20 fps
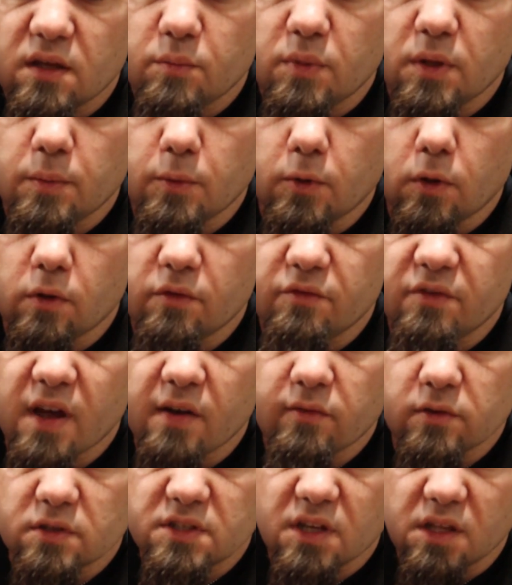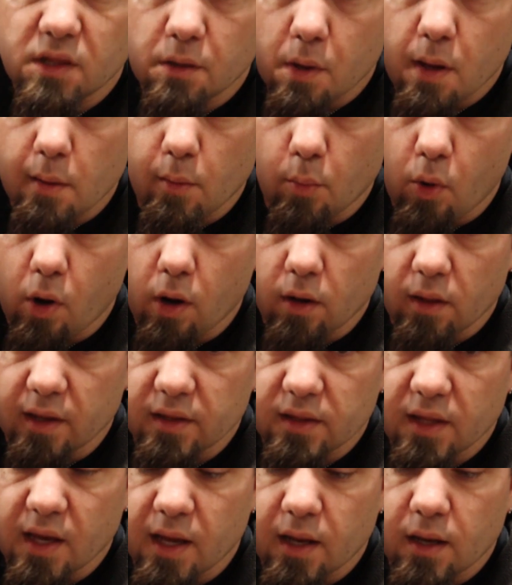People who've never seen them come apart
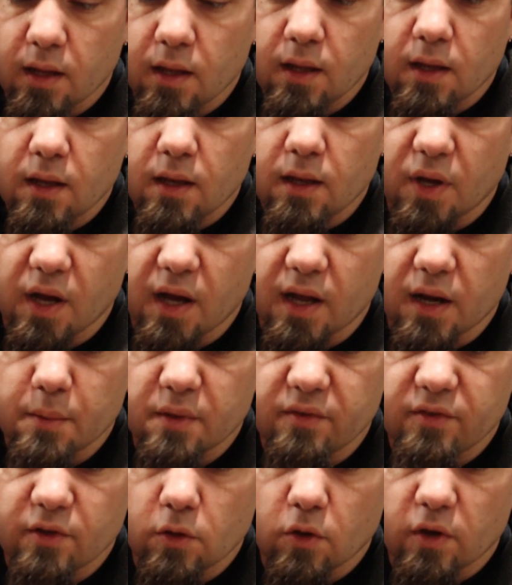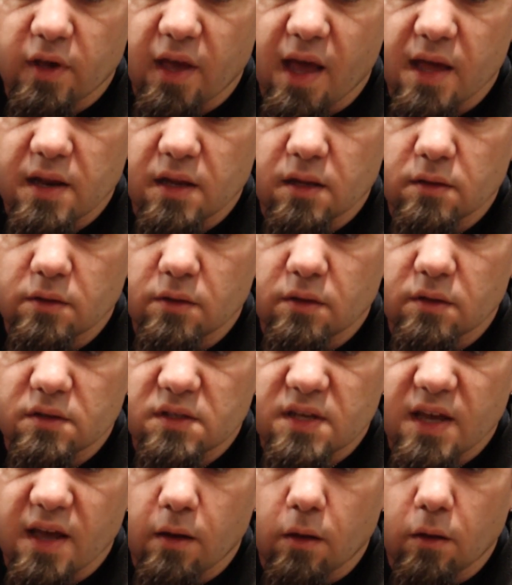like that. But I mean, if you look at it, you can
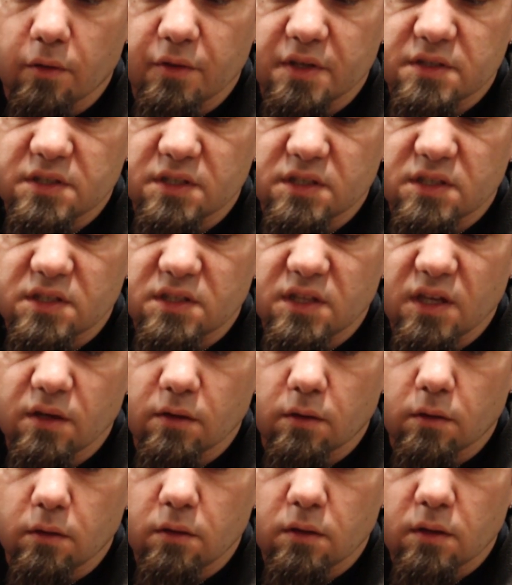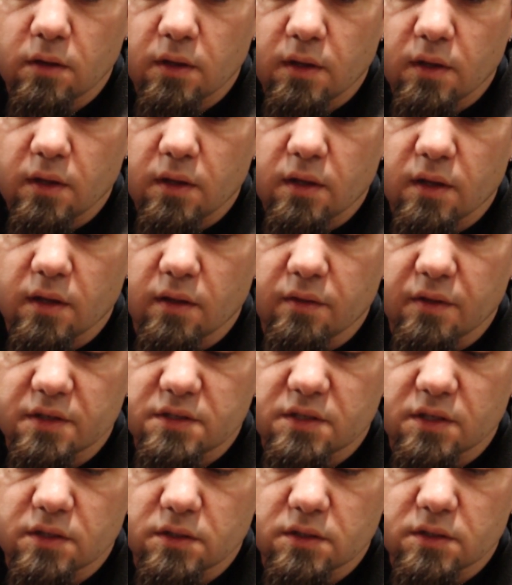tell this is steel and
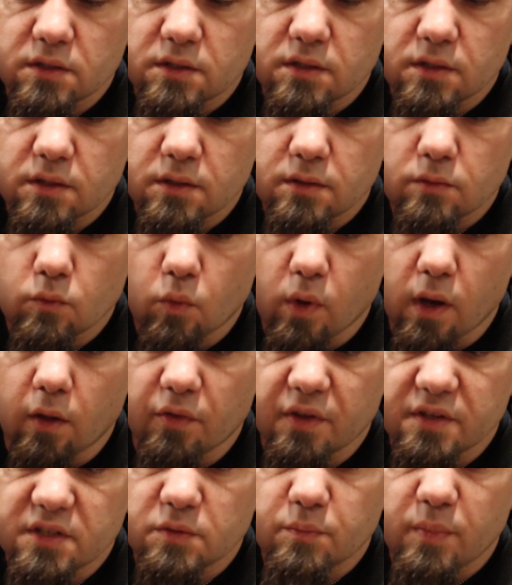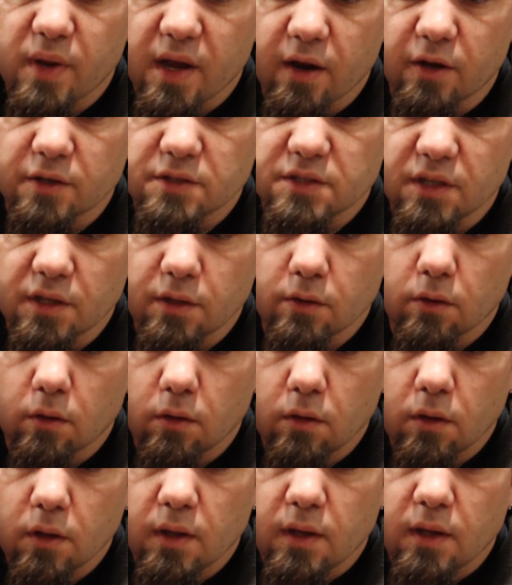this is, well, this is bare
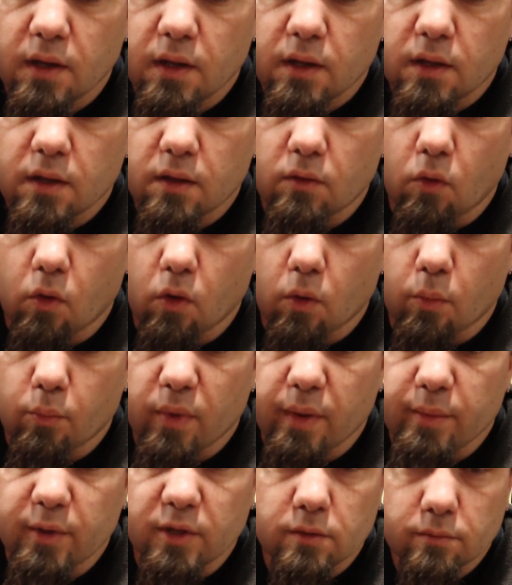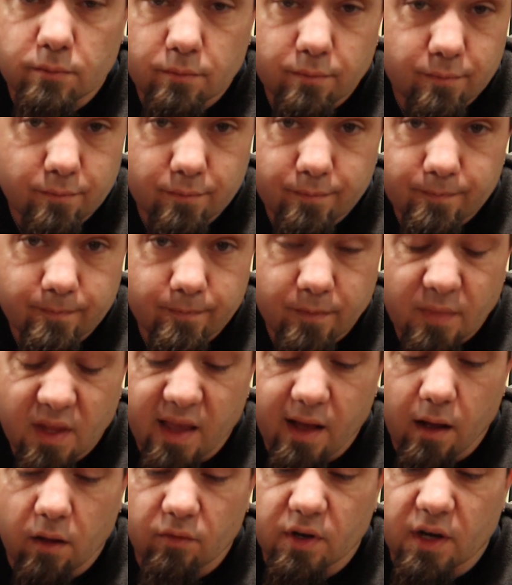steel or maybe
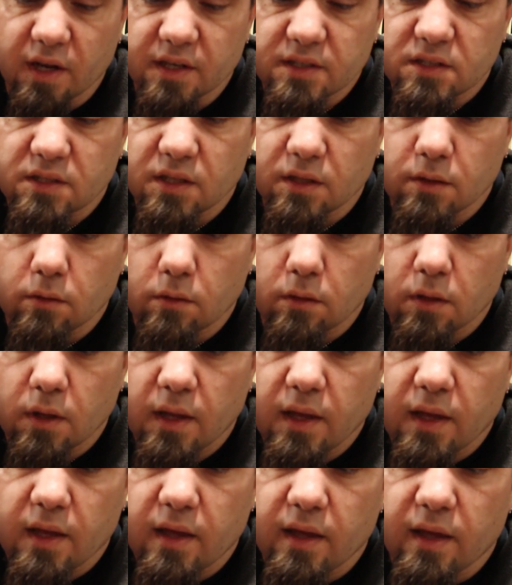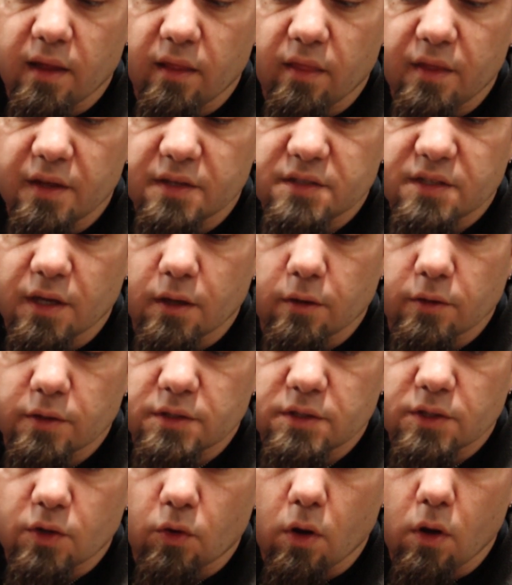galvanized steel, and this here
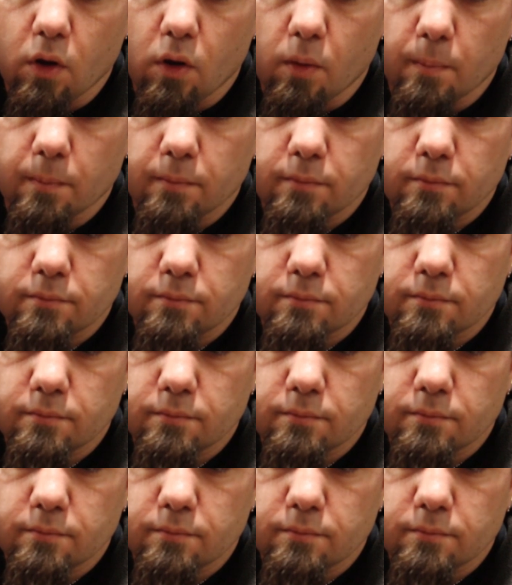is chrome